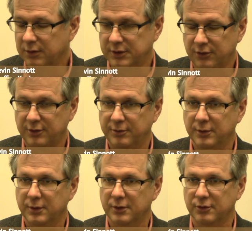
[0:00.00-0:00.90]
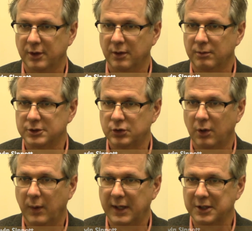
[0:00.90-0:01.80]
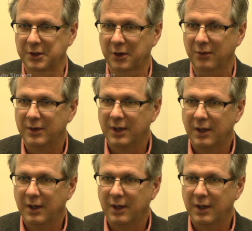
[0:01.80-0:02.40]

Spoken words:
Just a few years ago, a short while ago,